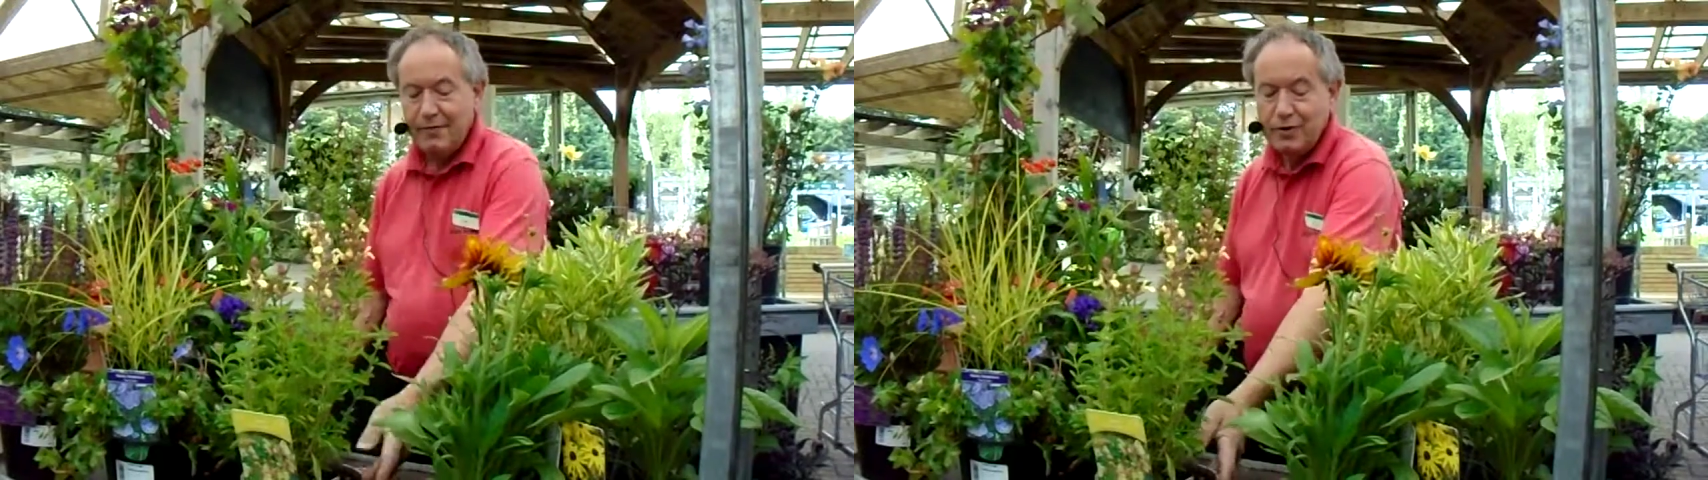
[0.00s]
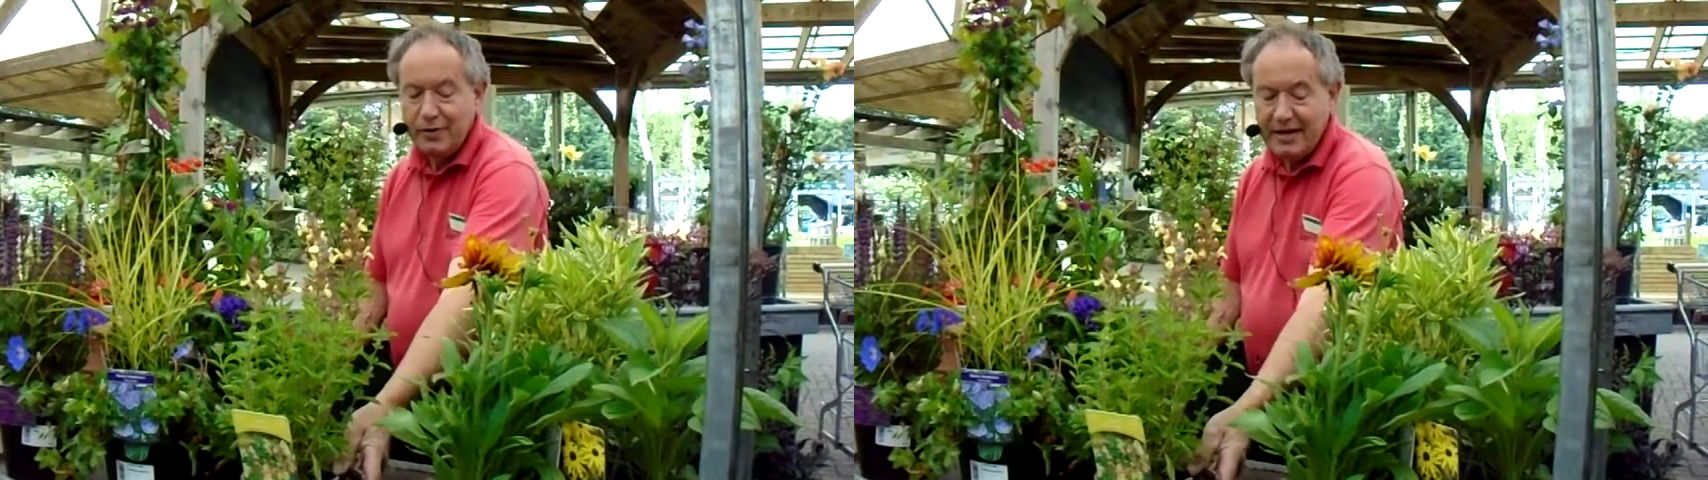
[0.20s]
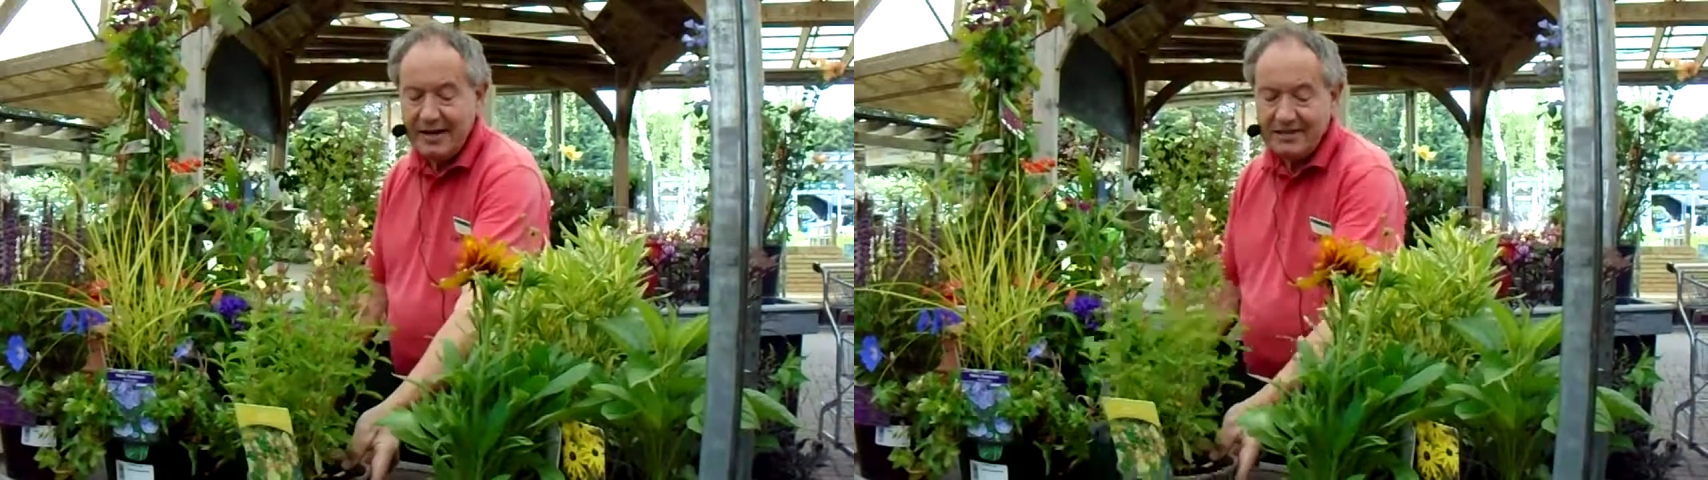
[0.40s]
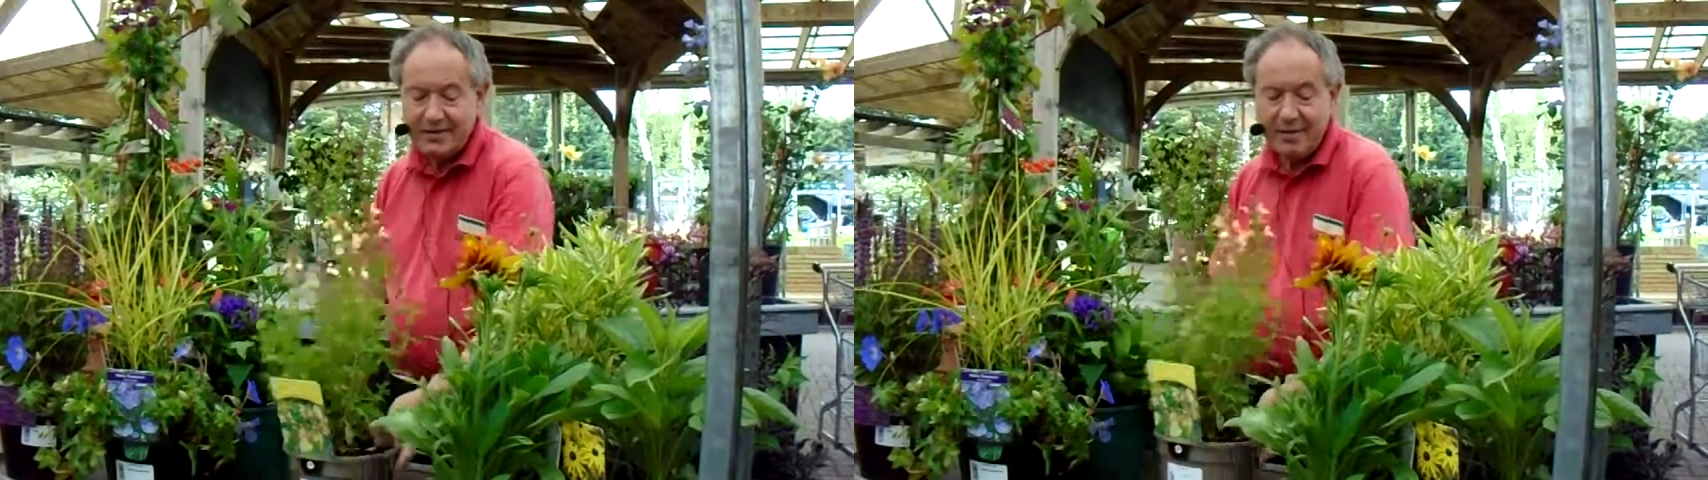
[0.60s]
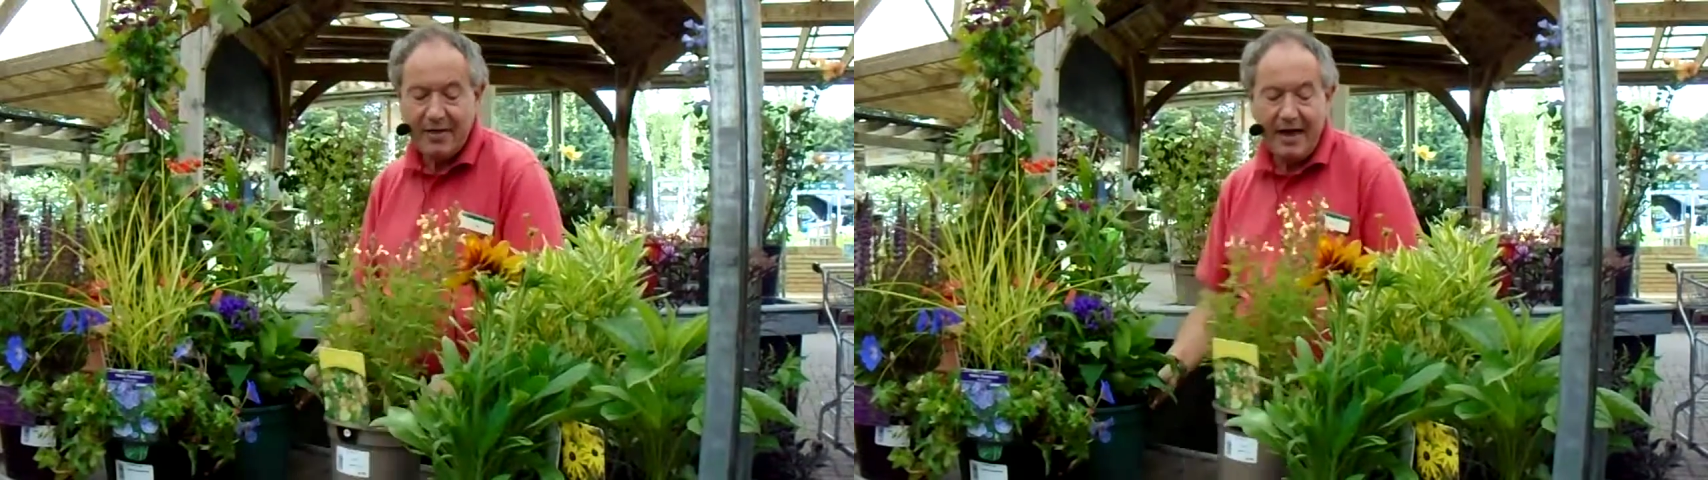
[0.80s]
that you need
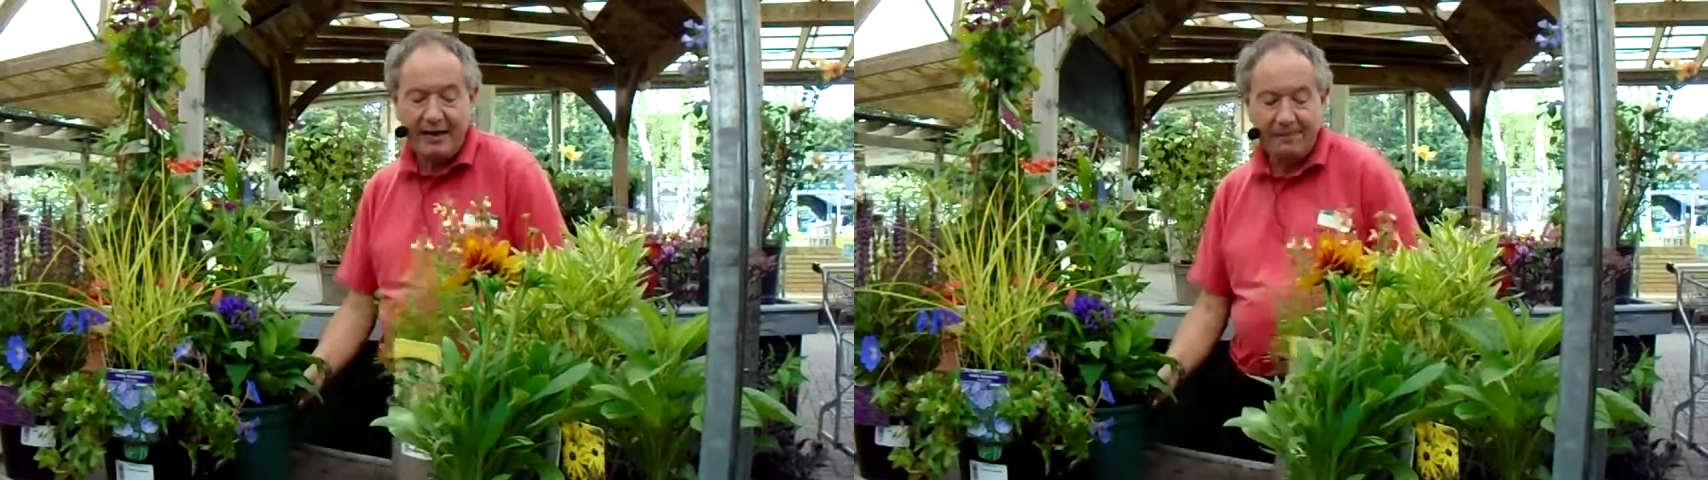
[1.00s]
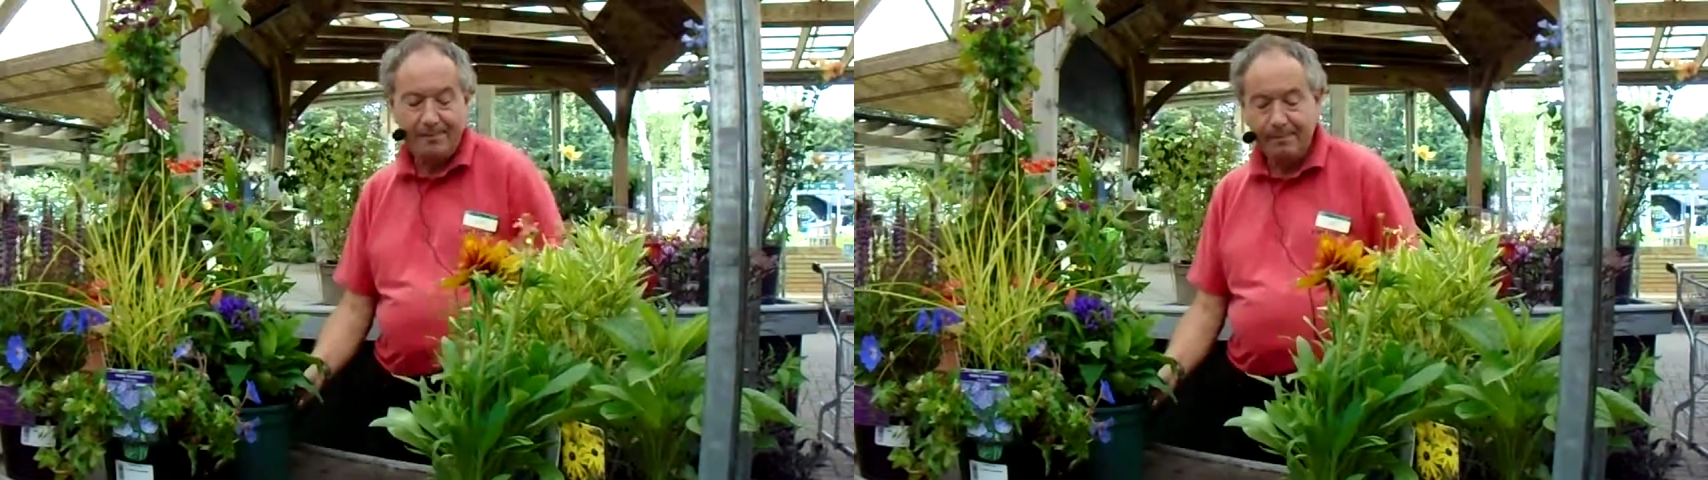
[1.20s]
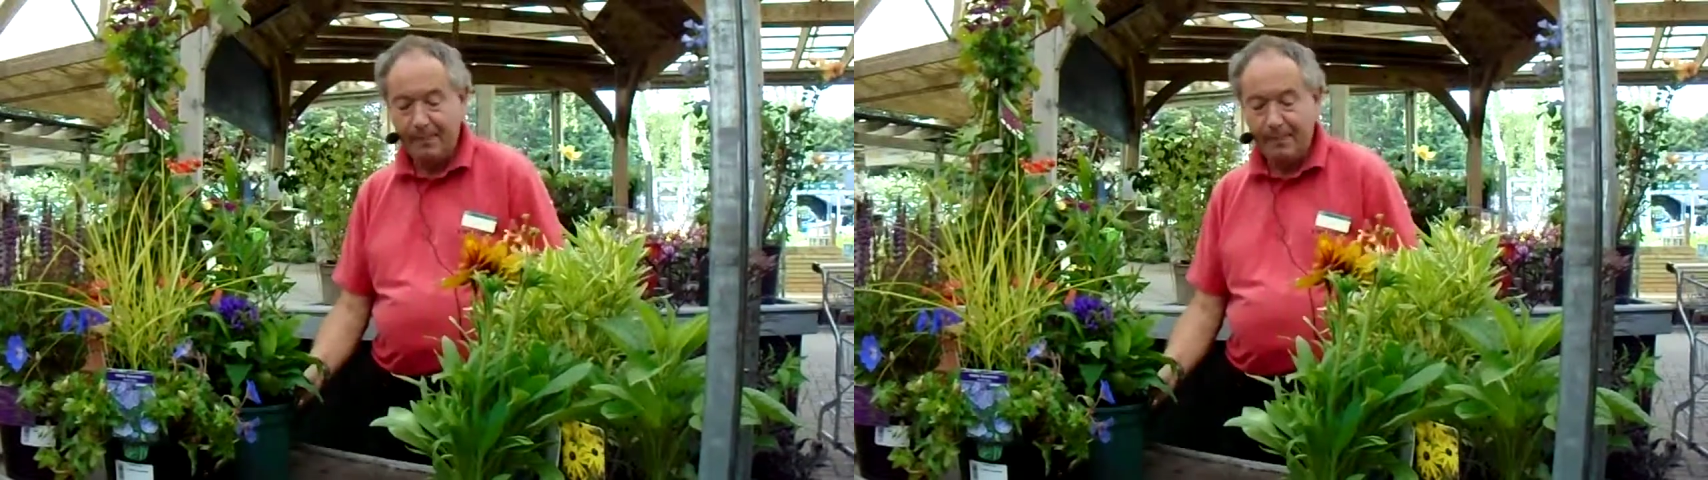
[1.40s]
to then